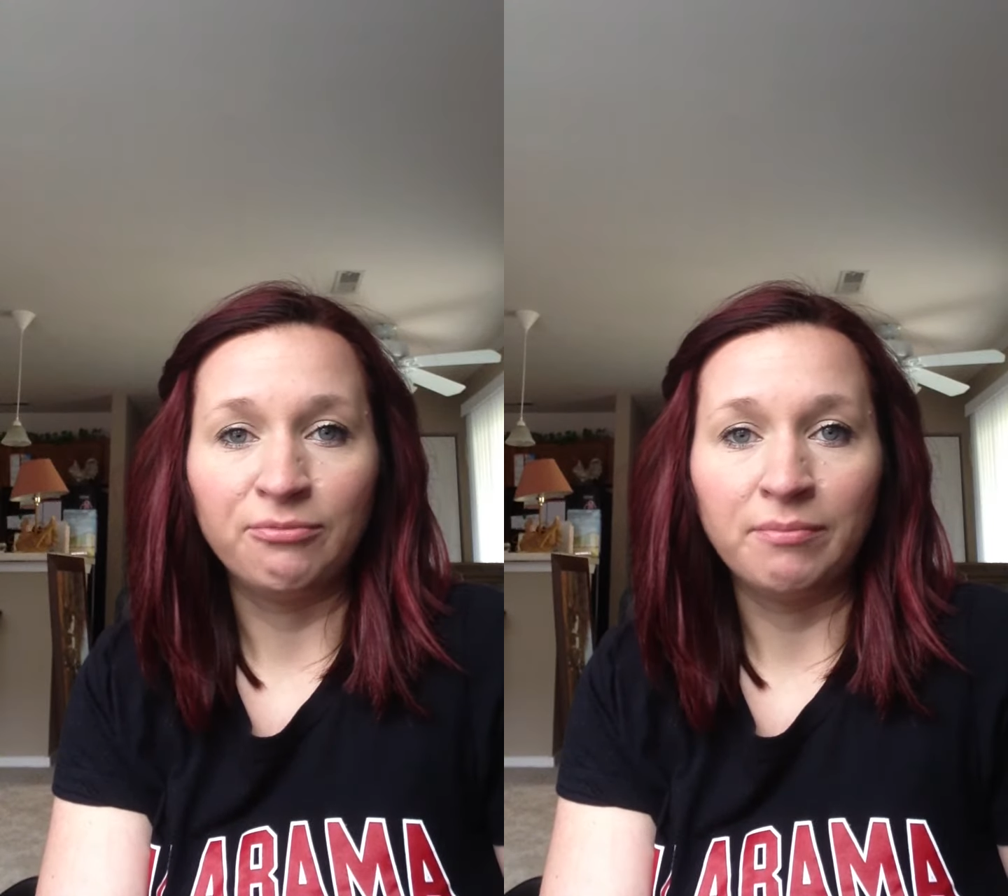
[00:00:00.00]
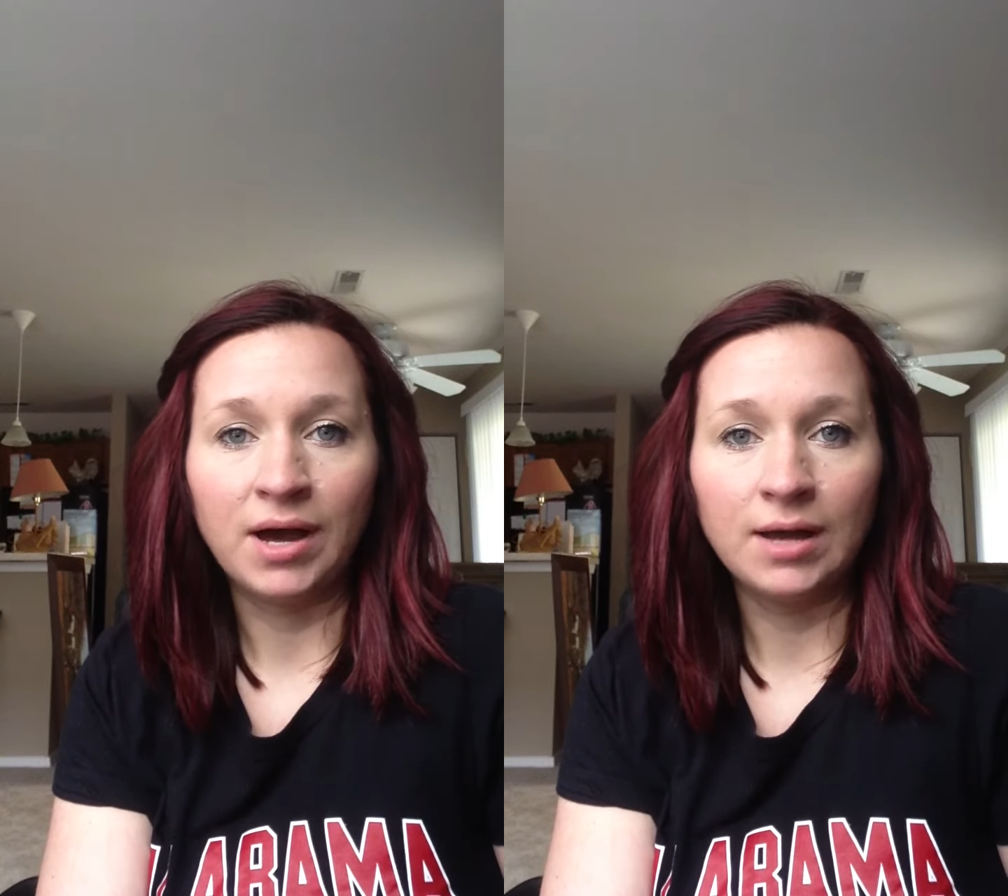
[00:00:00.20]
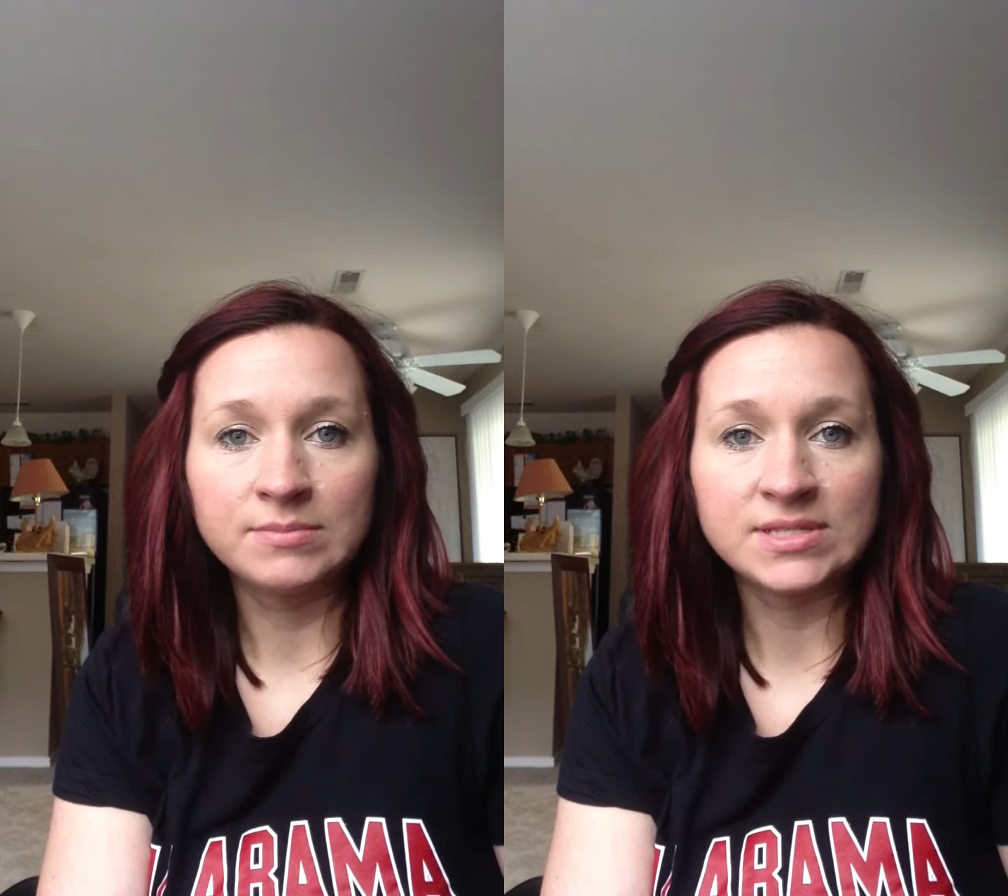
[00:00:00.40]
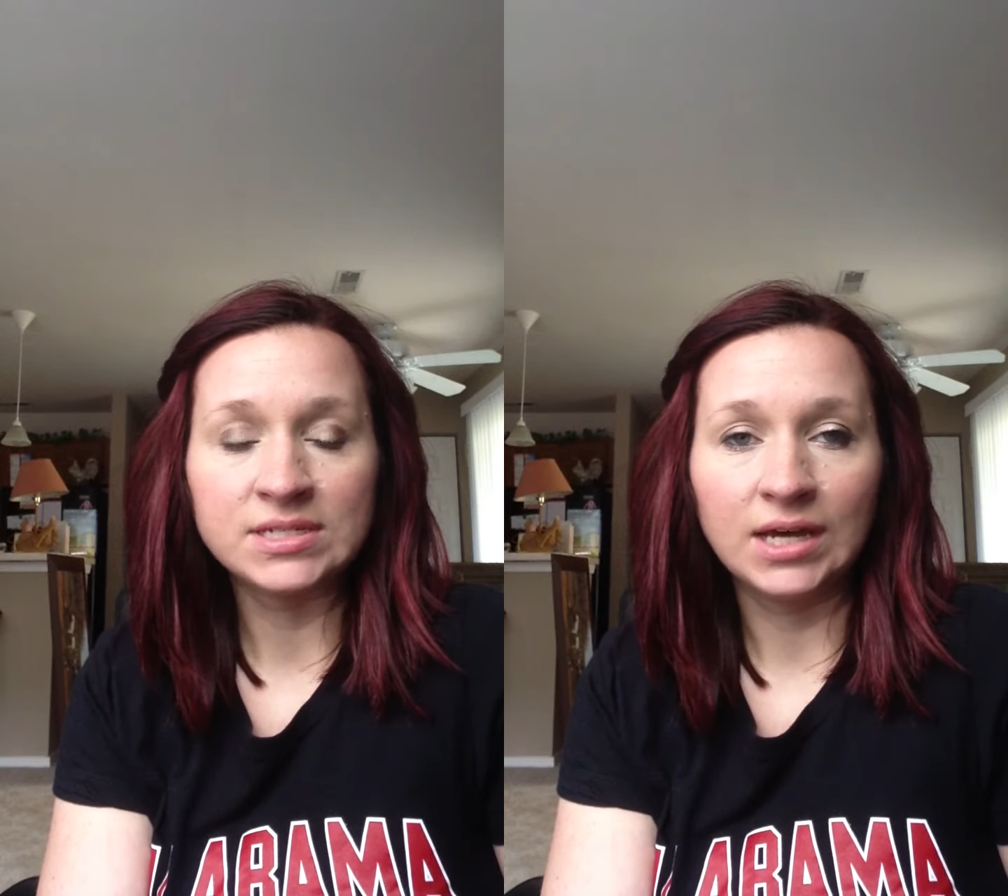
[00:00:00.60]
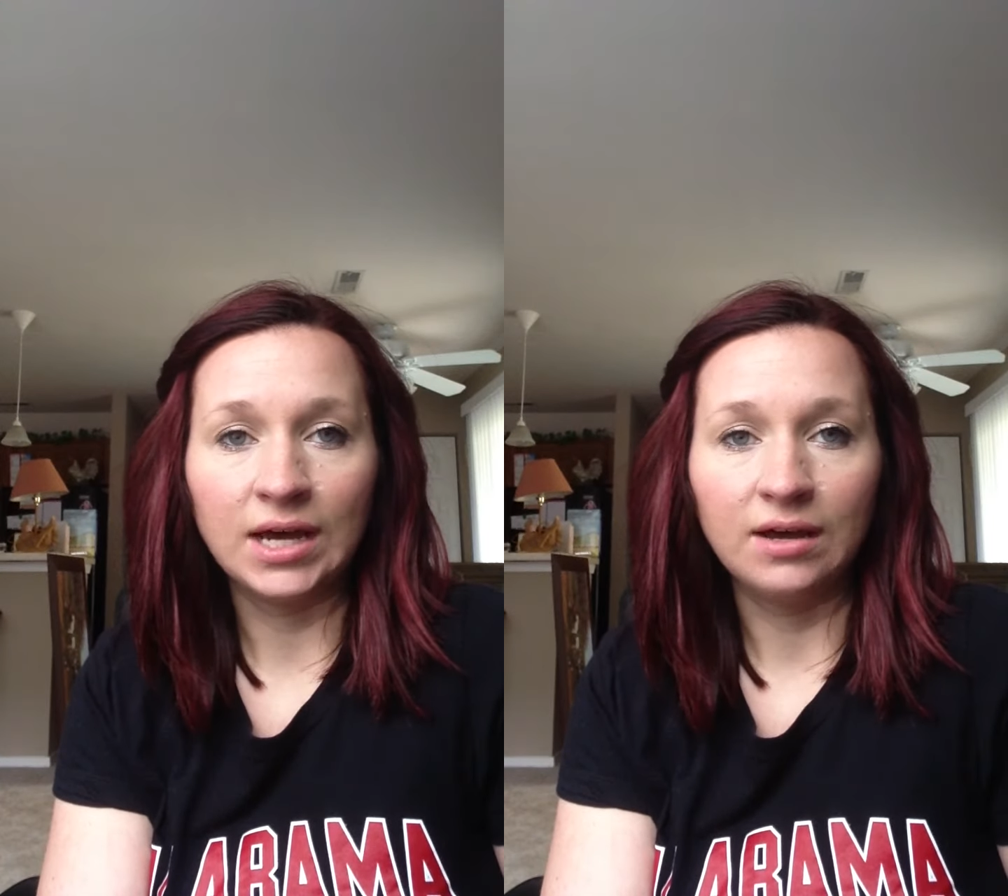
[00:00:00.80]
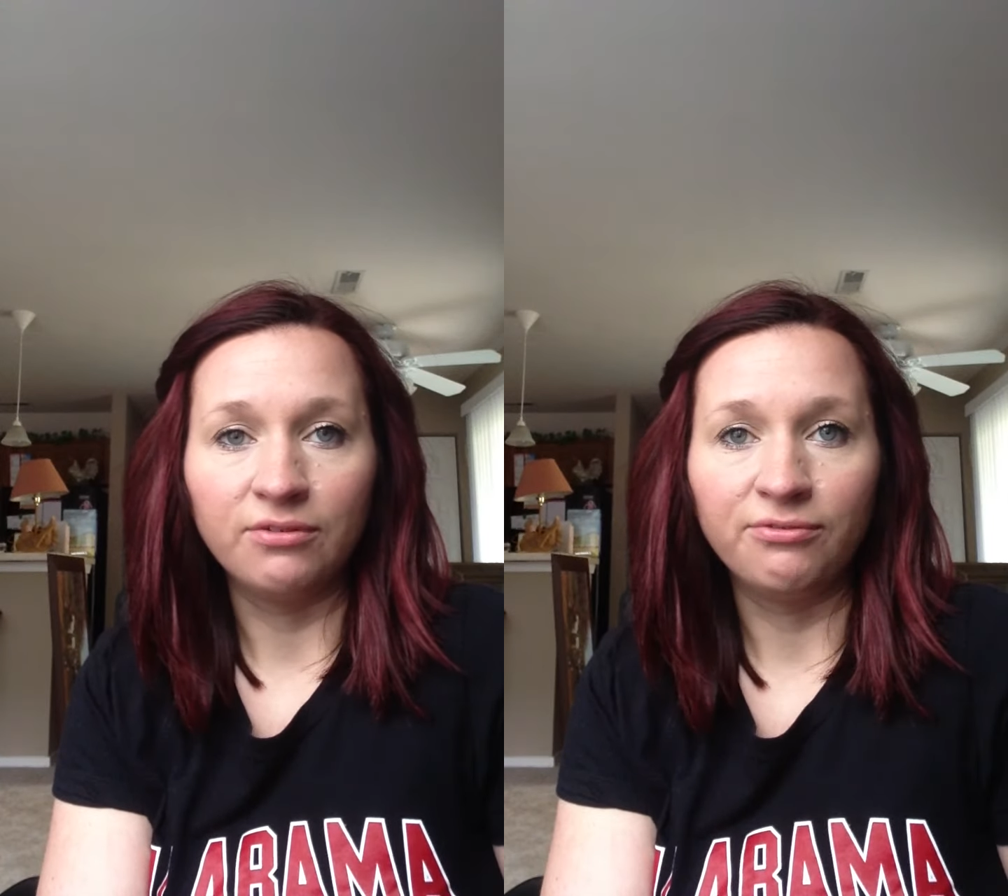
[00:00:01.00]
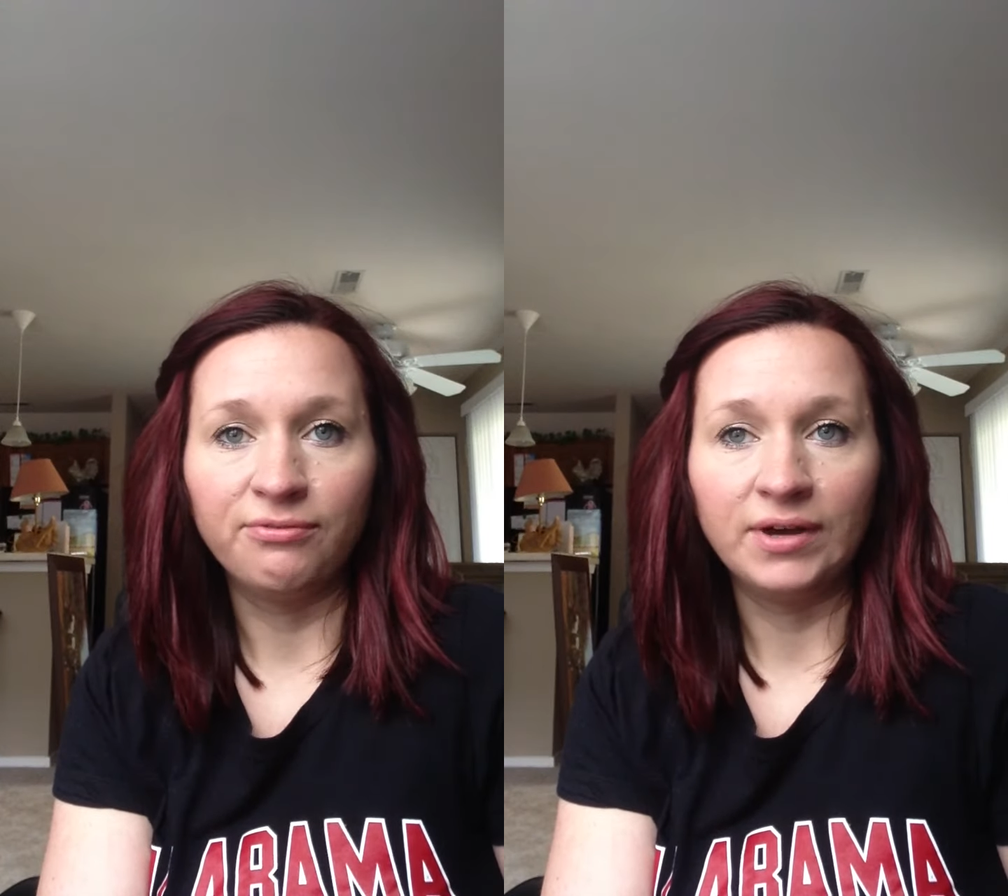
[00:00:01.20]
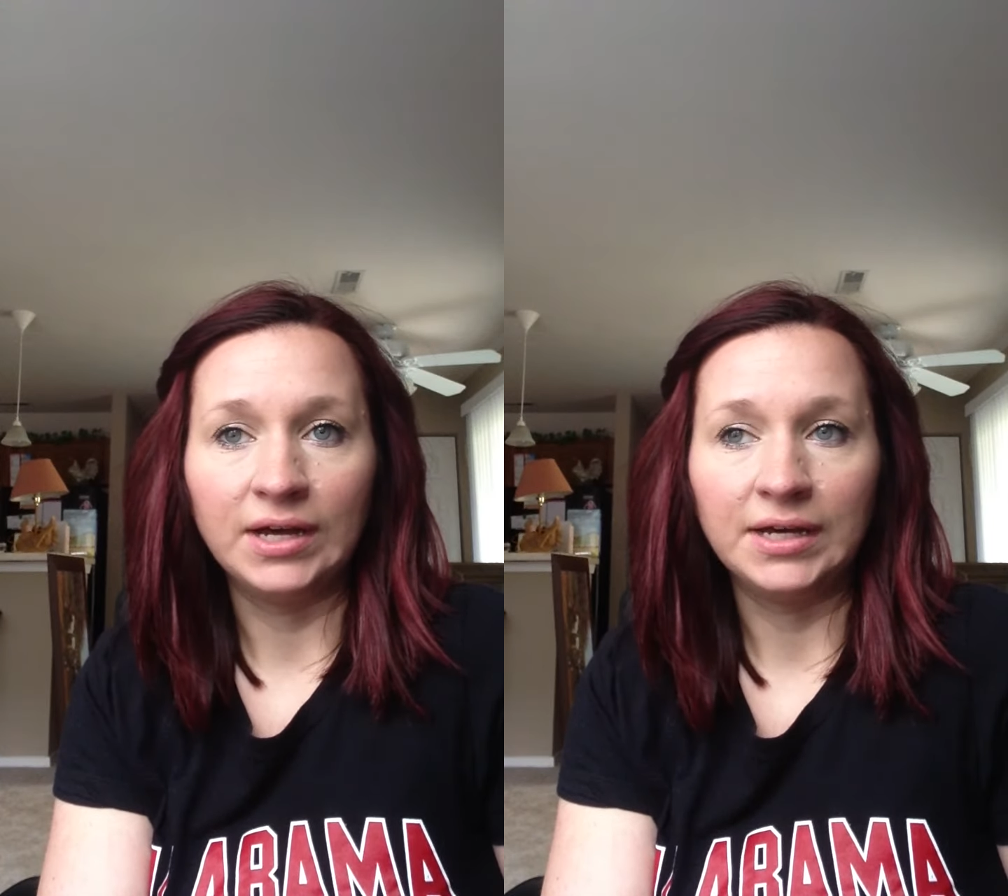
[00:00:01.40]
mom stuff,
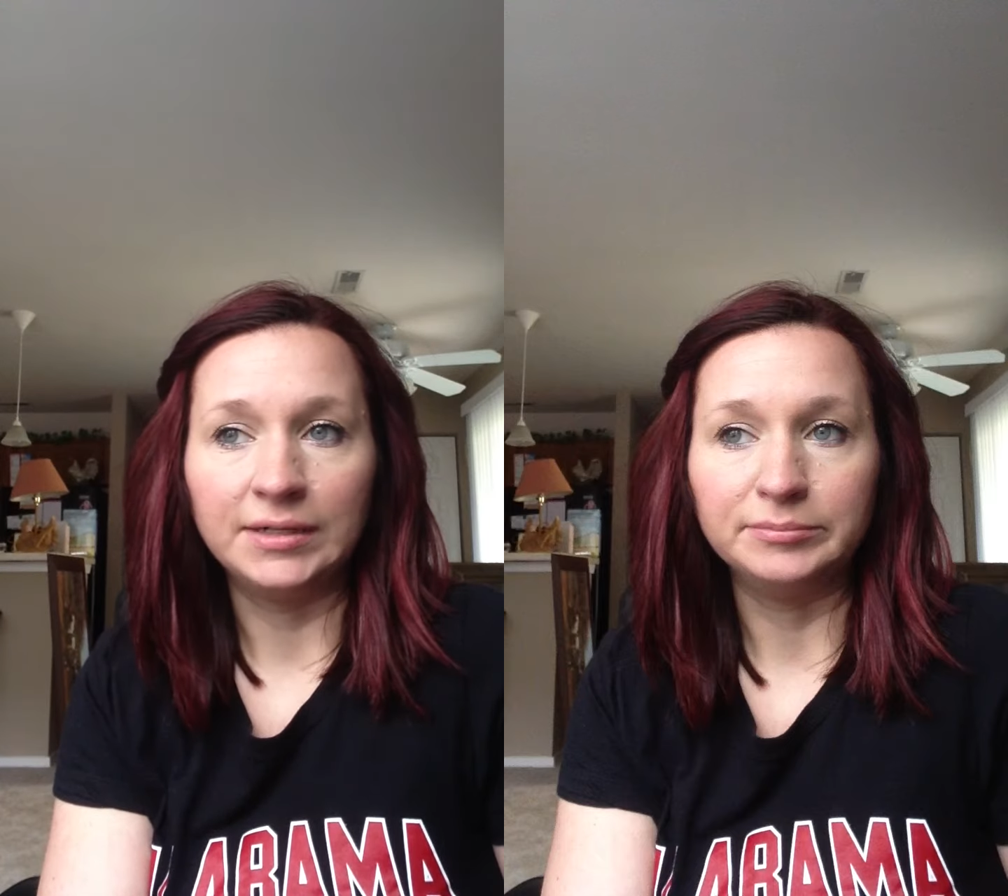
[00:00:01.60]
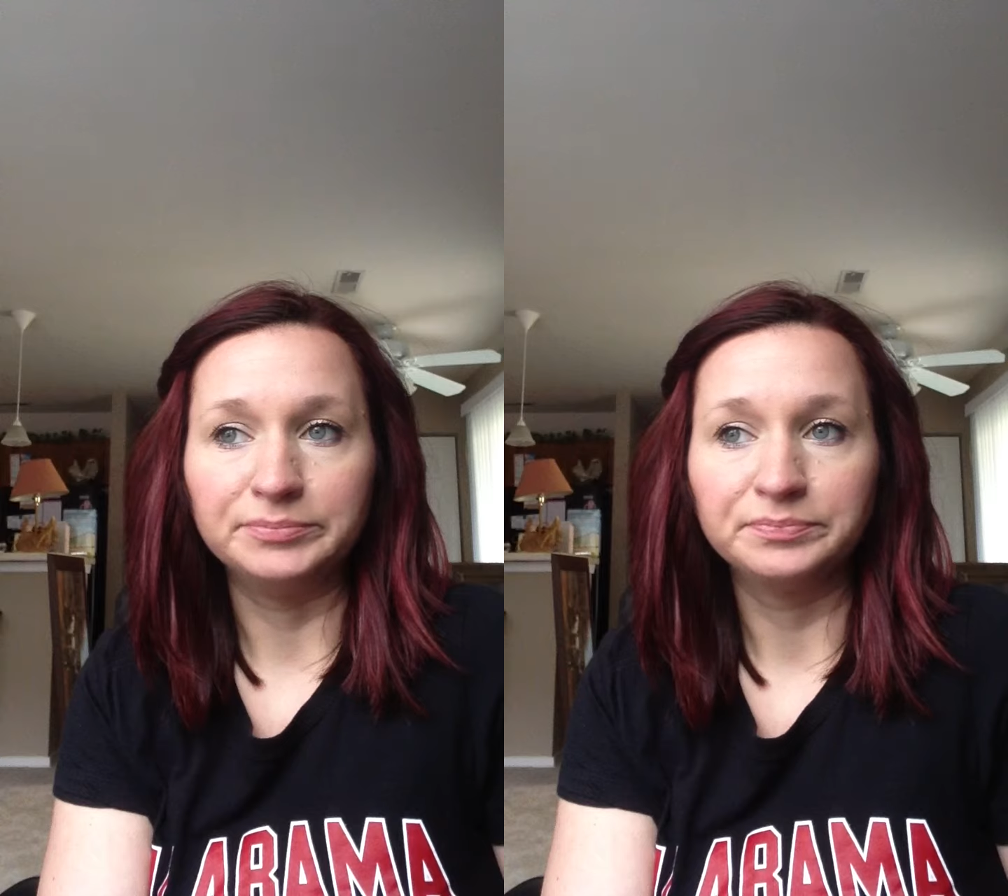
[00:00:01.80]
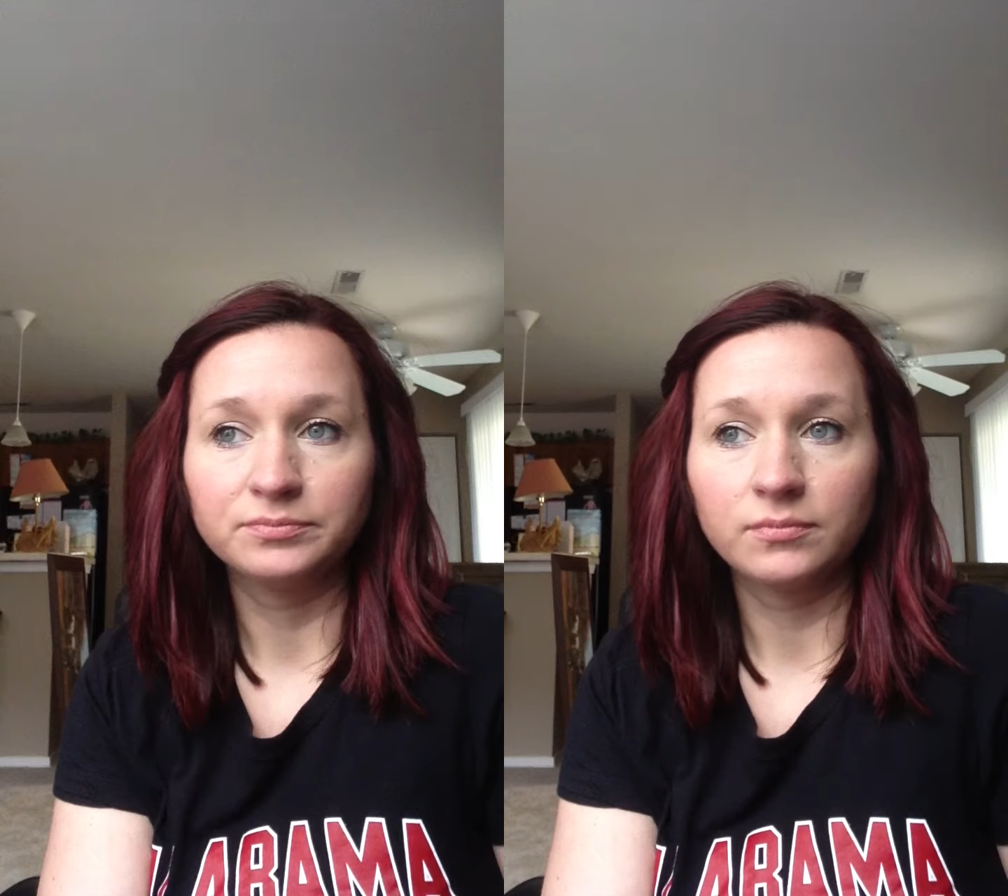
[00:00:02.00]
um,